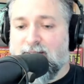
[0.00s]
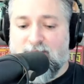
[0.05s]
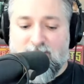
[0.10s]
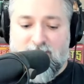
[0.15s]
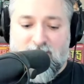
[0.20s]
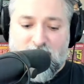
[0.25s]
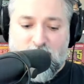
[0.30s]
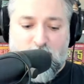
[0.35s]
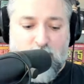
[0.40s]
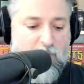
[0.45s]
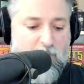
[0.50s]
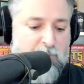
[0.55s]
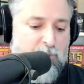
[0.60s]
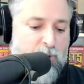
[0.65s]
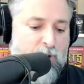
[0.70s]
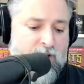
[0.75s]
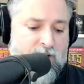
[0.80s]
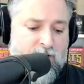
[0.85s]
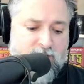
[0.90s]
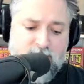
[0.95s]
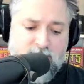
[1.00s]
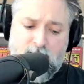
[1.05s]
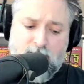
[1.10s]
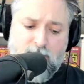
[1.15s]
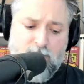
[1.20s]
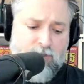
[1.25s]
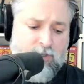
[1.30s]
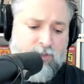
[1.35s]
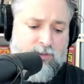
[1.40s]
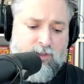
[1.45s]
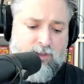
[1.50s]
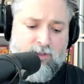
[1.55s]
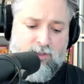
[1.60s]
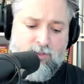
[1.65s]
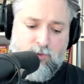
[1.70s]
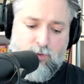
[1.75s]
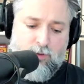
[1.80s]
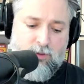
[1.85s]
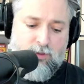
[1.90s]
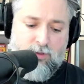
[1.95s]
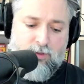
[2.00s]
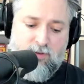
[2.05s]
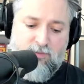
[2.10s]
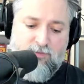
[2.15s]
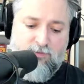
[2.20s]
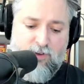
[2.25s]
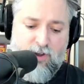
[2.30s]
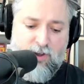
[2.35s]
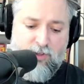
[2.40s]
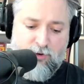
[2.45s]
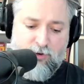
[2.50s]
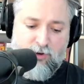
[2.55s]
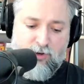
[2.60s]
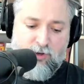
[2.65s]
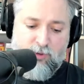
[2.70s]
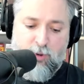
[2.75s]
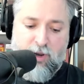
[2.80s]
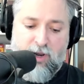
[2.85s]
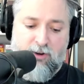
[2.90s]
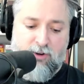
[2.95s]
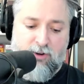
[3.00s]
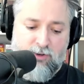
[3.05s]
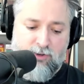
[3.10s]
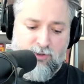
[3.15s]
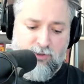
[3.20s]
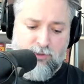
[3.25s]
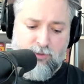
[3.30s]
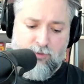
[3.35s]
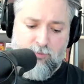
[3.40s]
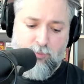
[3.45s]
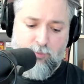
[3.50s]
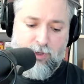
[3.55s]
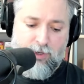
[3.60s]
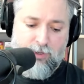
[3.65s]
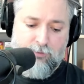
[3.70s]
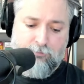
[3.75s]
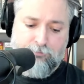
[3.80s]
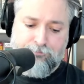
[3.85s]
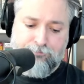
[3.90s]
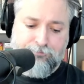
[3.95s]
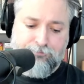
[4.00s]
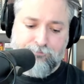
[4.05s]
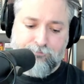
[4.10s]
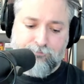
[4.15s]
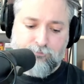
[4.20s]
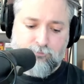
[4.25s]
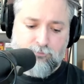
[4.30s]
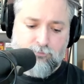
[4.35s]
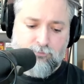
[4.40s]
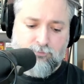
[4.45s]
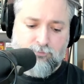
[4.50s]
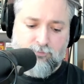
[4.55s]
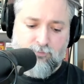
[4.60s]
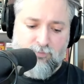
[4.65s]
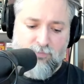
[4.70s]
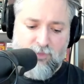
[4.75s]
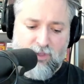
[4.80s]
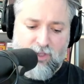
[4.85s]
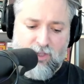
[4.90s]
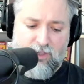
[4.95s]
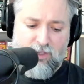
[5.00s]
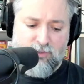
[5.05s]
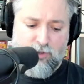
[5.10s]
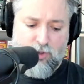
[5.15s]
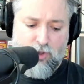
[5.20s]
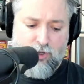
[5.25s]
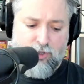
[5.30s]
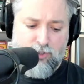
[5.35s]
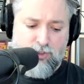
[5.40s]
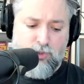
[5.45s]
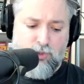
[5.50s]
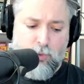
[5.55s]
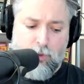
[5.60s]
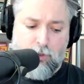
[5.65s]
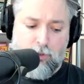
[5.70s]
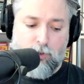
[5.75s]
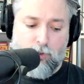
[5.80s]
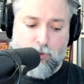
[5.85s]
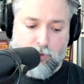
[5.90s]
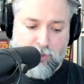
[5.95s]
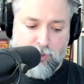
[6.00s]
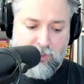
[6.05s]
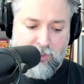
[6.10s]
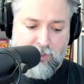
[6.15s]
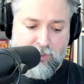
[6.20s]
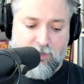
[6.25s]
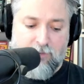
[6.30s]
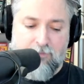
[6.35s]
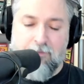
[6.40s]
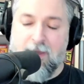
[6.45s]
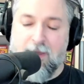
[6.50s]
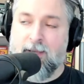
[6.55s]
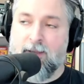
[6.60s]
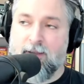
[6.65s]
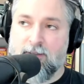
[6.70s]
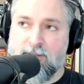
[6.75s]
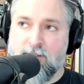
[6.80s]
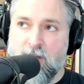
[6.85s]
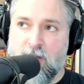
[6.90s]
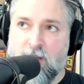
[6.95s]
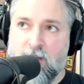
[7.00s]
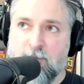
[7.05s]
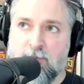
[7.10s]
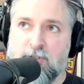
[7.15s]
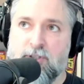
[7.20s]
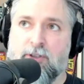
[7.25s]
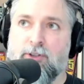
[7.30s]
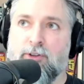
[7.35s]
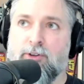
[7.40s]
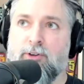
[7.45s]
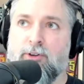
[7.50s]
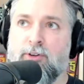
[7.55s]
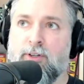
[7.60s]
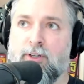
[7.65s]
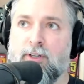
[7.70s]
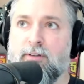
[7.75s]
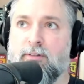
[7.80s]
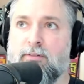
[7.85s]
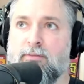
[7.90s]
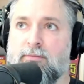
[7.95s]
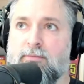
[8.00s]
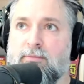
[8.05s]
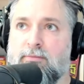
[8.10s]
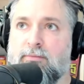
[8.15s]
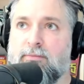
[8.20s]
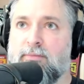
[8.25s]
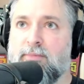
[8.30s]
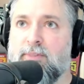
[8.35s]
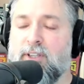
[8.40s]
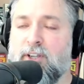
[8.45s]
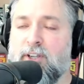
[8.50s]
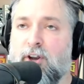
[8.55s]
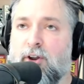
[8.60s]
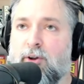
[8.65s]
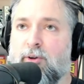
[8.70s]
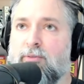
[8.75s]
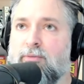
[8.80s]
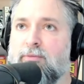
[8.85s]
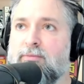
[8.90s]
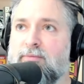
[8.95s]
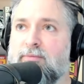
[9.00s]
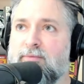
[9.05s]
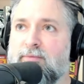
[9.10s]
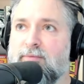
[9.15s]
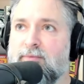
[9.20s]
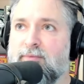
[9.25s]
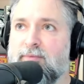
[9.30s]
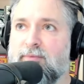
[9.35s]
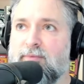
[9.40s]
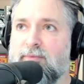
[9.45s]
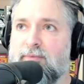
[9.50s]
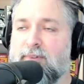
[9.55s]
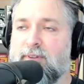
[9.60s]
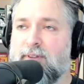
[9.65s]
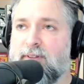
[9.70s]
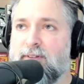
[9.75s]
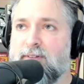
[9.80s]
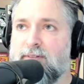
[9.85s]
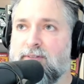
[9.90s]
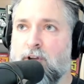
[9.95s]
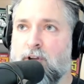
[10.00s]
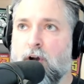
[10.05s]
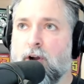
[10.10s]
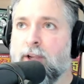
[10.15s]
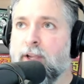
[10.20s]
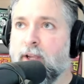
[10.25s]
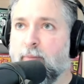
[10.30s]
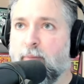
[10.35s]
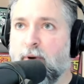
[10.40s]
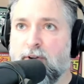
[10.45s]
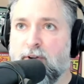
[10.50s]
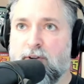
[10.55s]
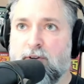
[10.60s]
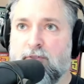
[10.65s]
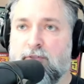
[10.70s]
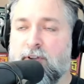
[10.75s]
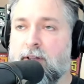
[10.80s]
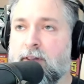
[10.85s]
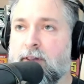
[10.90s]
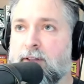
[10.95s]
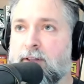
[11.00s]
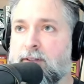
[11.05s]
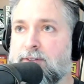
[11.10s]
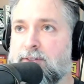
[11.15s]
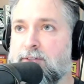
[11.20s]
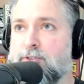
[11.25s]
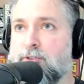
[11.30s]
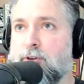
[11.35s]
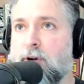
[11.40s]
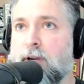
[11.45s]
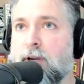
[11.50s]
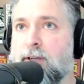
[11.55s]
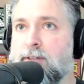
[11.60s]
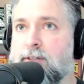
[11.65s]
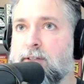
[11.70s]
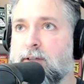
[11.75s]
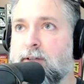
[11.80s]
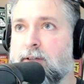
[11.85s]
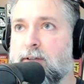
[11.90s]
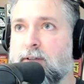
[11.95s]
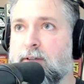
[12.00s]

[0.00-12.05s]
things with my brand, still learning things with fatherhood, parenthood. But as long as you are learning and making time to learn and, you know, talking about your feelings and trying to,